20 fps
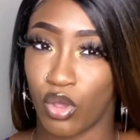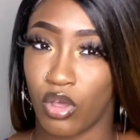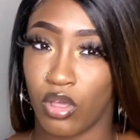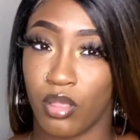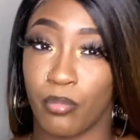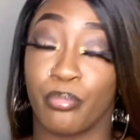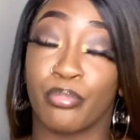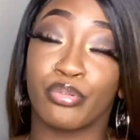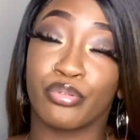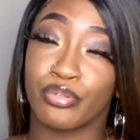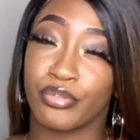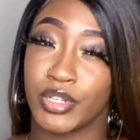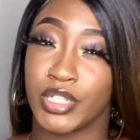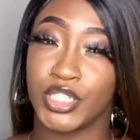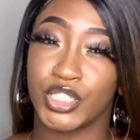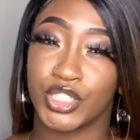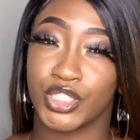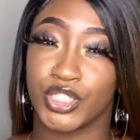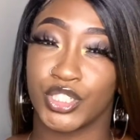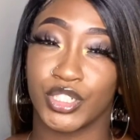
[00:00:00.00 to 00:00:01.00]
I'm pretty
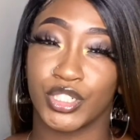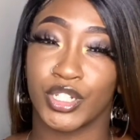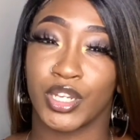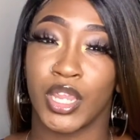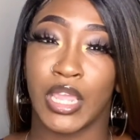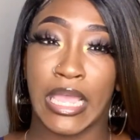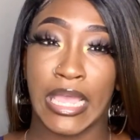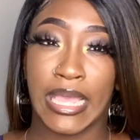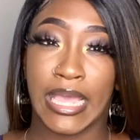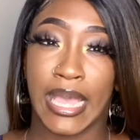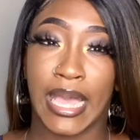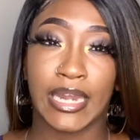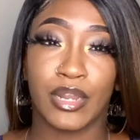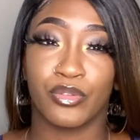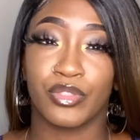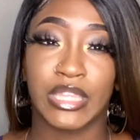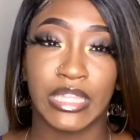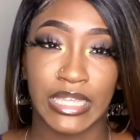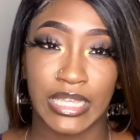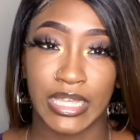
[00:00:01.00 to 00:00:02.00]
sure. I
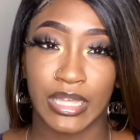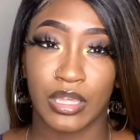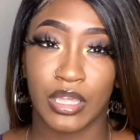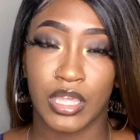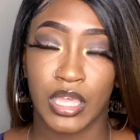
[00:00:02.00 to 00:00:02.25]
don't think it